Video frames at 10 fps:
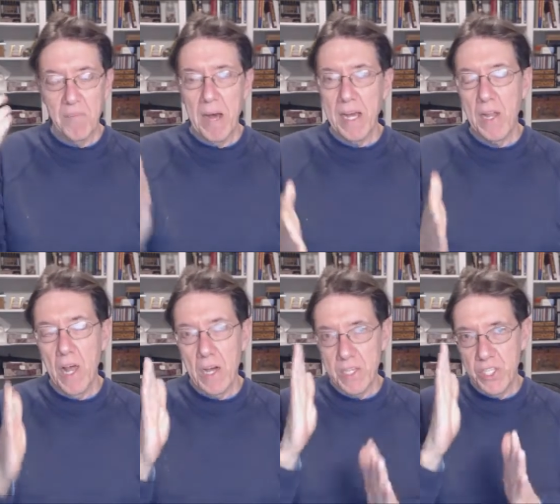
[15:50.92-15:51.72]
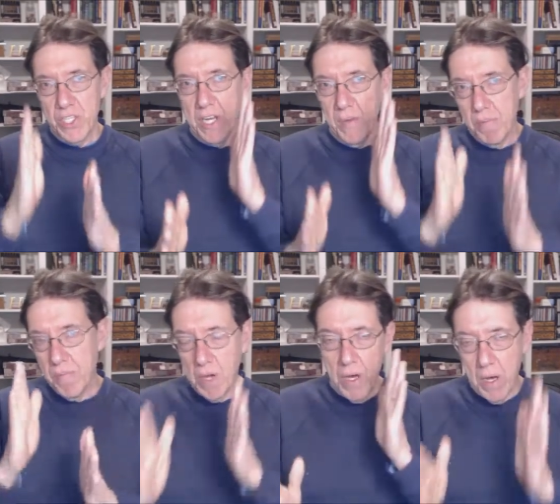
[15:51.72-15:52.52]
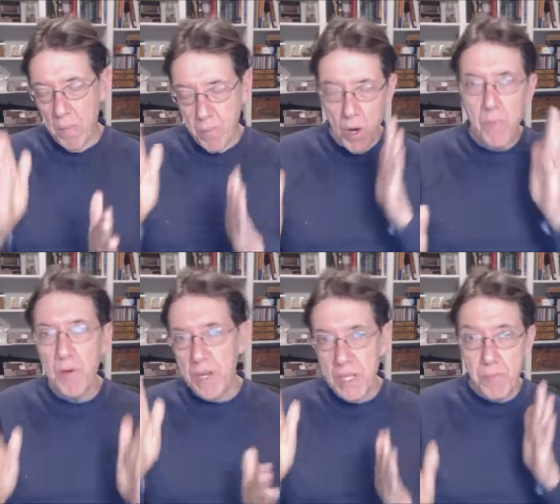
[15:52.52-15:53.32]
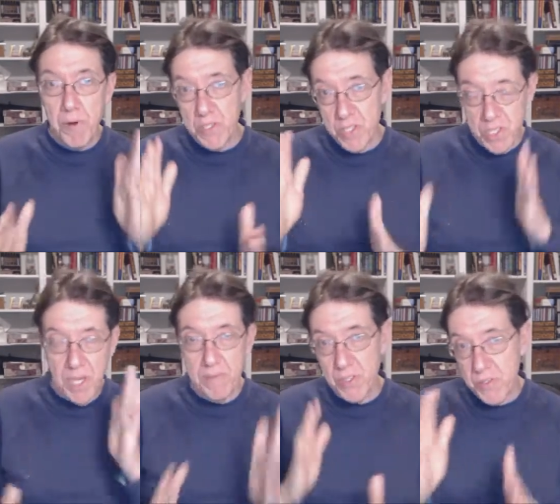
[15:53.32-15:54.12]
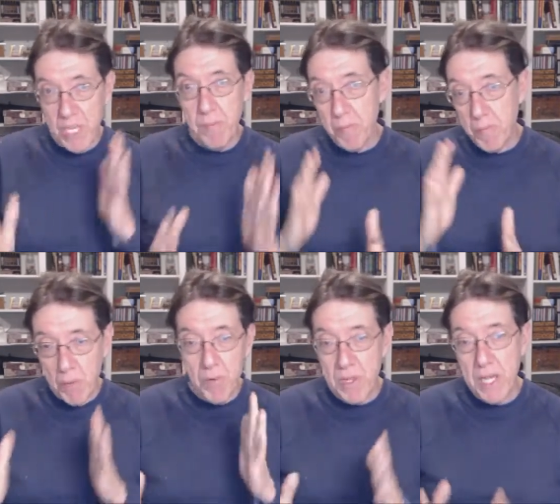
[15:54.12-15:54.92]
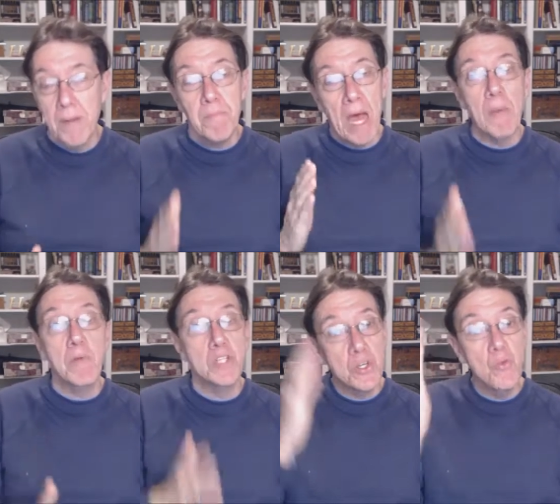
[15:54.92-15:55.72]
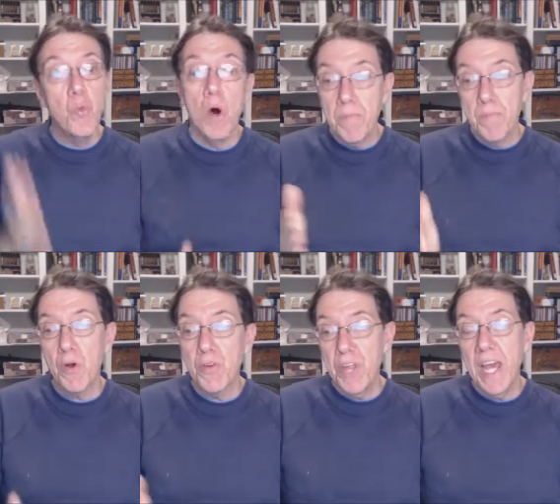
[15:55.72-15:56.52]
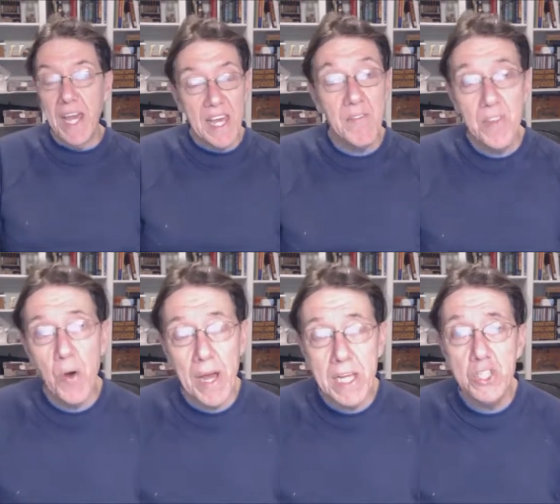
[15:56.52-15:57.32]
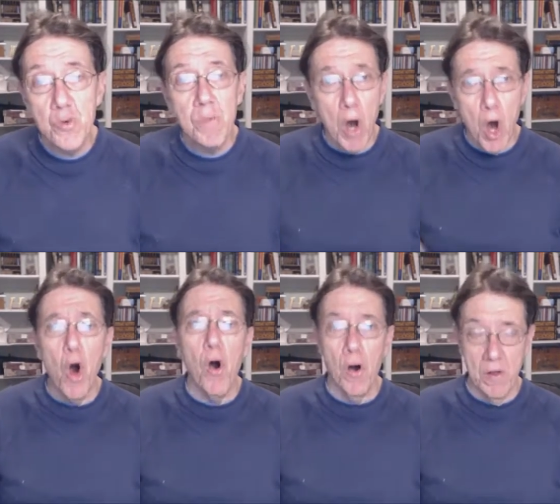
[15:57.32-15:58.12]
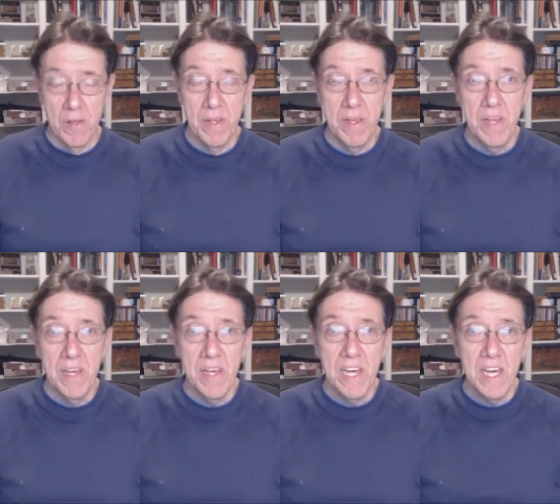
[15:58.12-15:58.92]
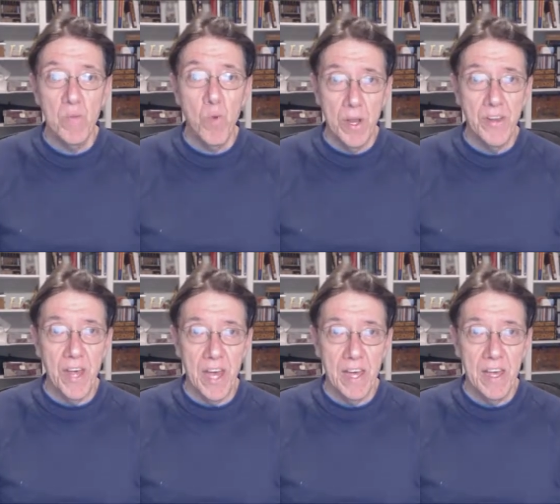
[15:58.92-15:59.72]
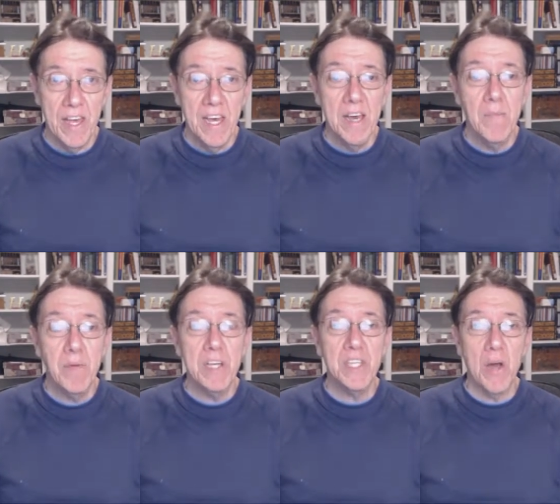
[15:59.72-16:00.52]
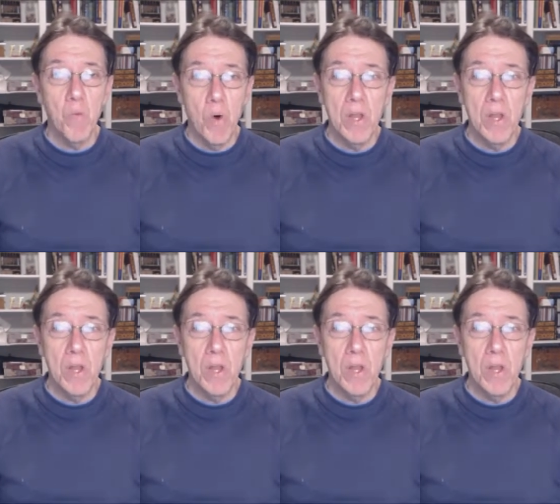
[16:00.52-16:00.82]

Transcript: and my clock is set up appropriately, the purchase times are set up appropriately, I will do one per day, even though I could do them all in one day because I